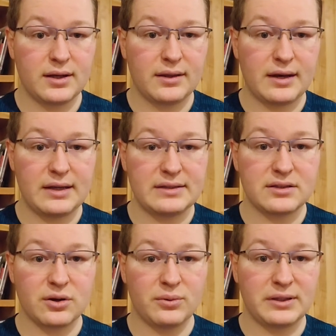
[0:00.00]
that it's
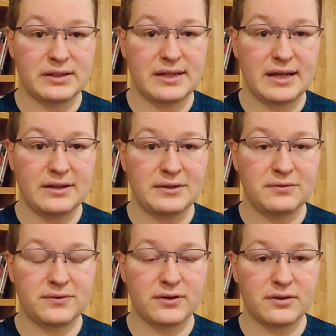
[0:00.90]
going to take you
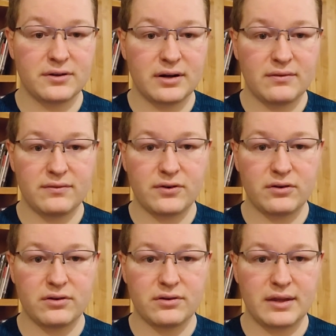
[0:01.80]
further and
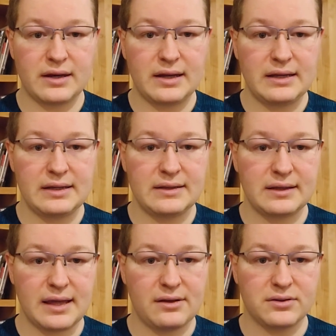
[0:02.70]
further than
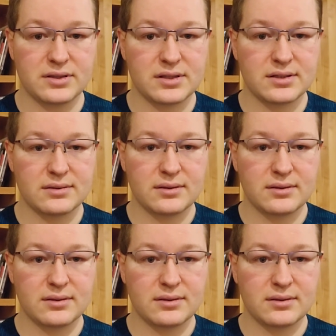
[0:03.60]
anything else